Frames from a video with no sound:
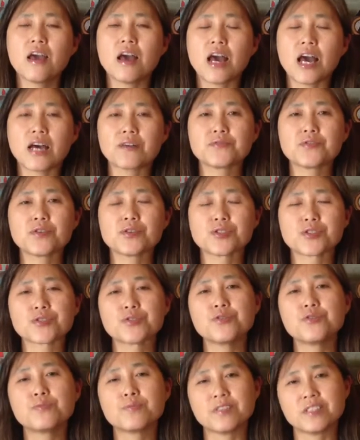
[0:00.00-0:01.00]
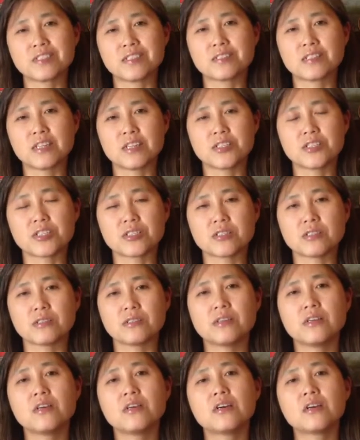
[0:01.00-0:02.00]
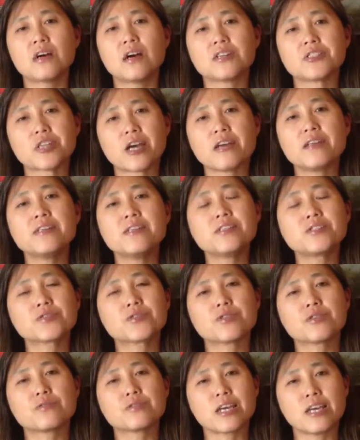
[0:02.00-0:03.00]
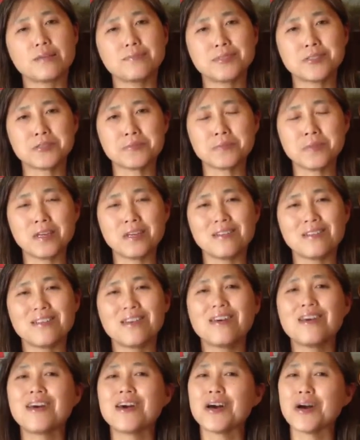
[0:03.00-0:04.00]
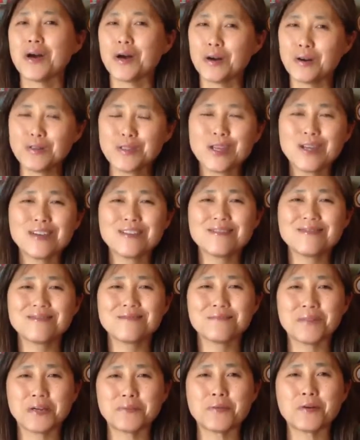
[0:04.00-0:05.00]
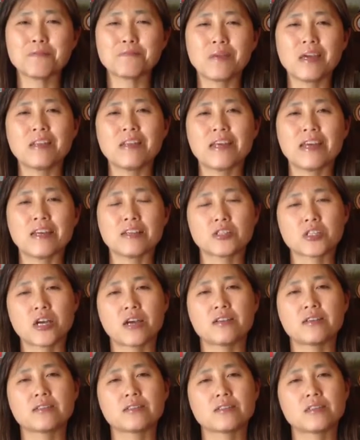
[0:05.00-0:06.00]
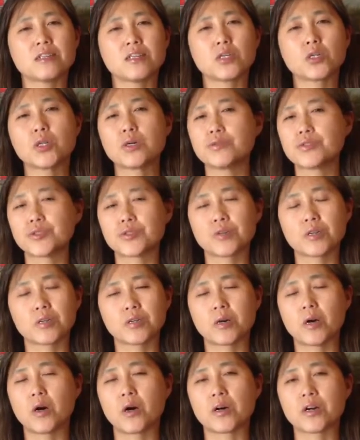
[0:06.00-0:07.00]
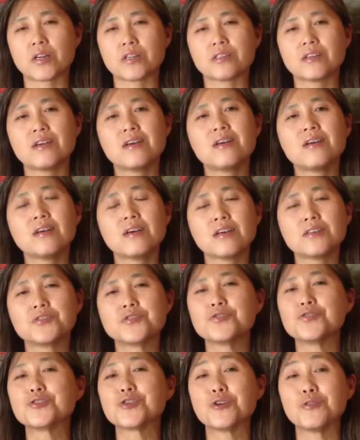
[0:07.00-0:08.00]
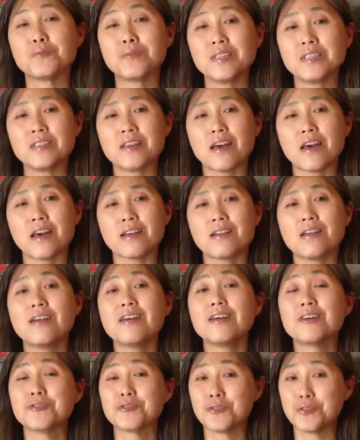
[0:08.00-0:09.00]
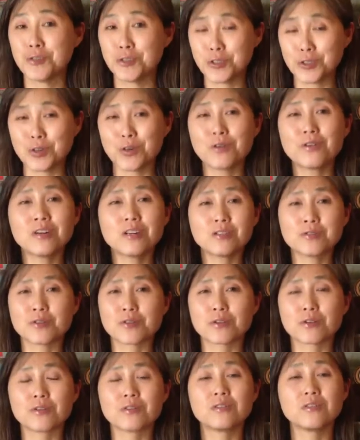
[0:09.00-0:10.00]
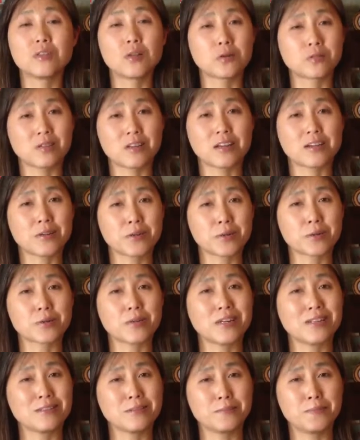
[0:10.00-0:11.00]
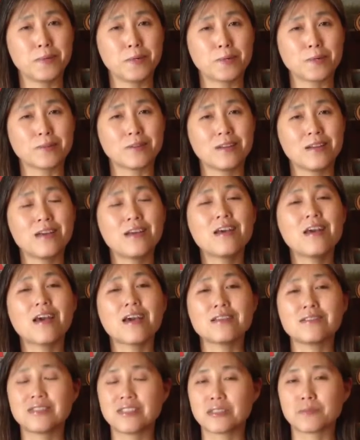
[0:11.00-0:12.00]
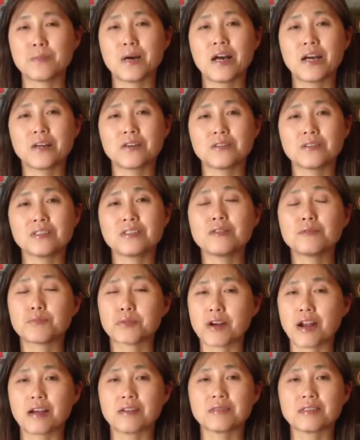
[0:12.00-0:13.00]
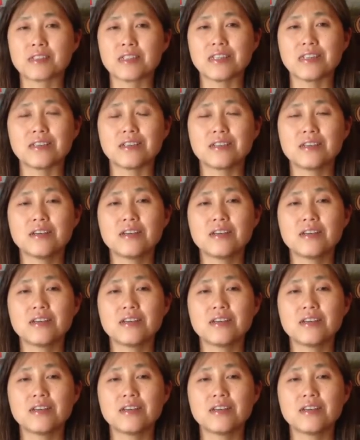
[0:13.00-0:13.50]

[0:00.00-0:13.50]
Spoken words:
after a school presentation, a Chinese girl came to me holding my book Mei Ling in China City close to her heart, and she told me that she saw a girl look like her in the book and smiled proudly.